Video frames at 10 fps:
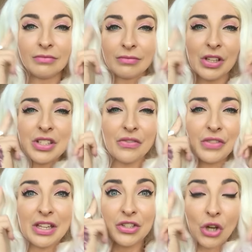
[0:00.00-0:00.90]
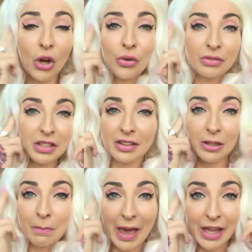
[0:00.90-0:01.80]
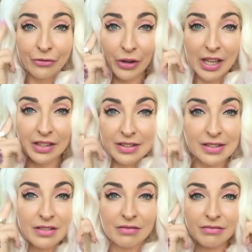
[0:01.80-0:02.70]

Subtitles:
Because if they don't, then they're bad friends.